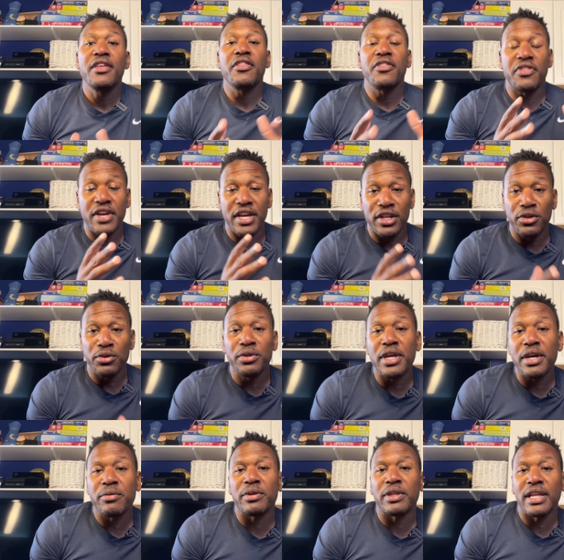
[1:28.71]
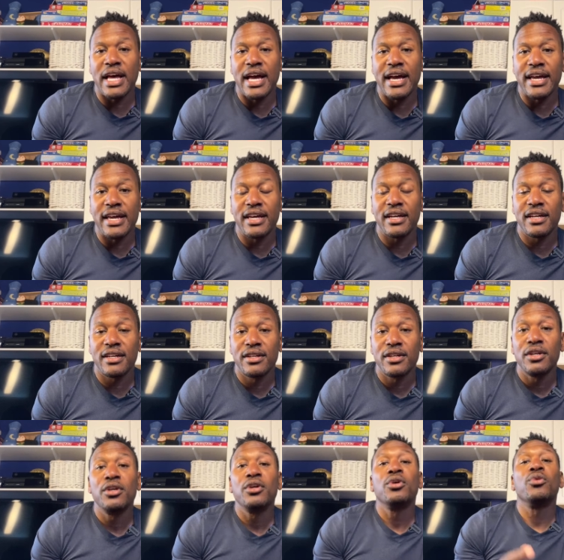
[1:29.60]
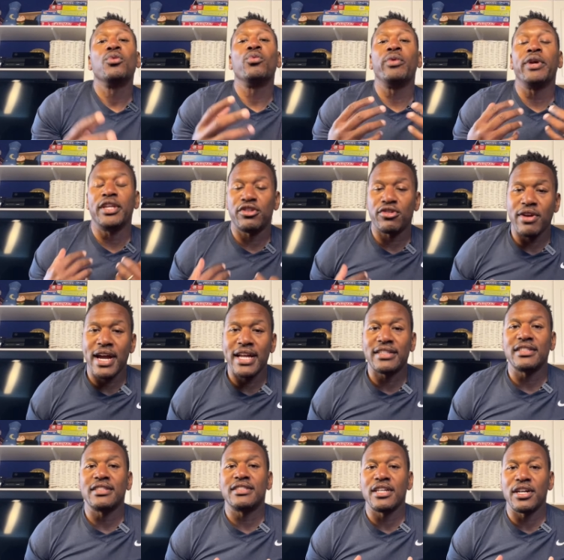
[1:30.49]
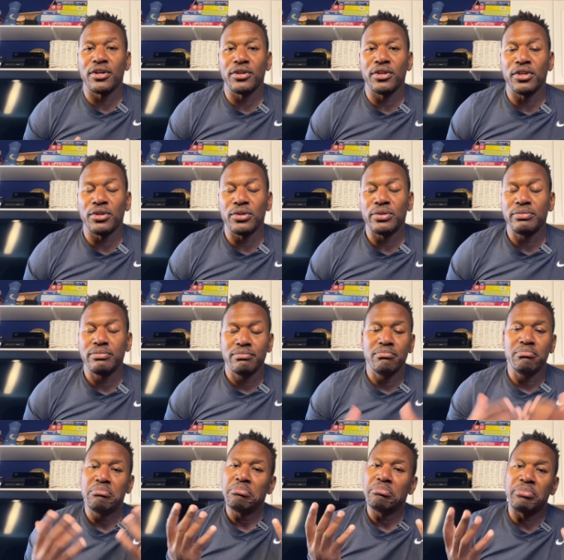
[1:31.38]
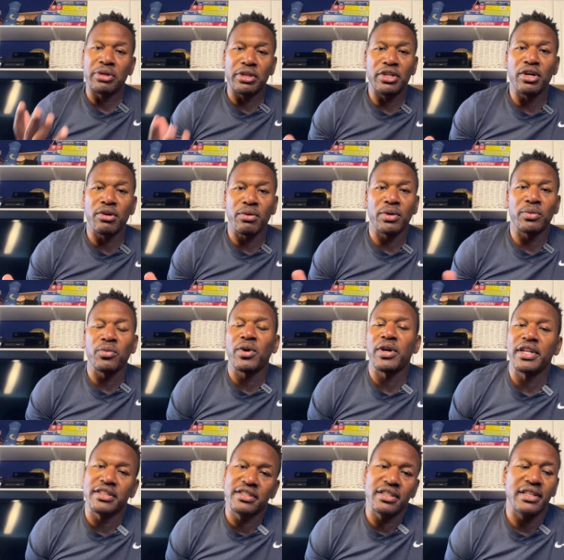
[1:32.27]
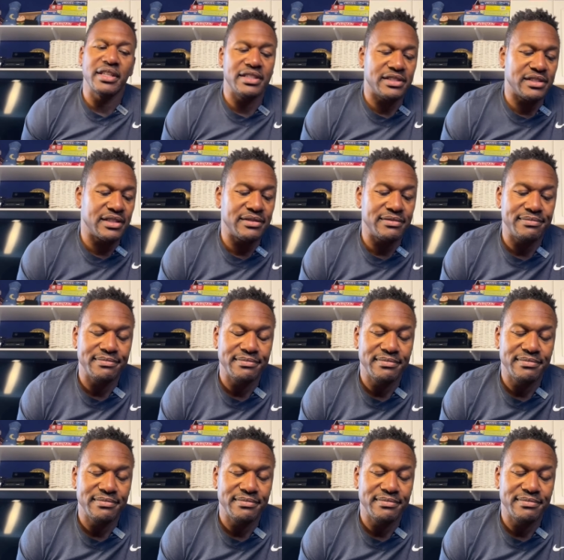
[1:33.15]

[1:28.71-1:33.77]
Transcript: They knew they were lying. We tried to tell you, but no one wanted to listen.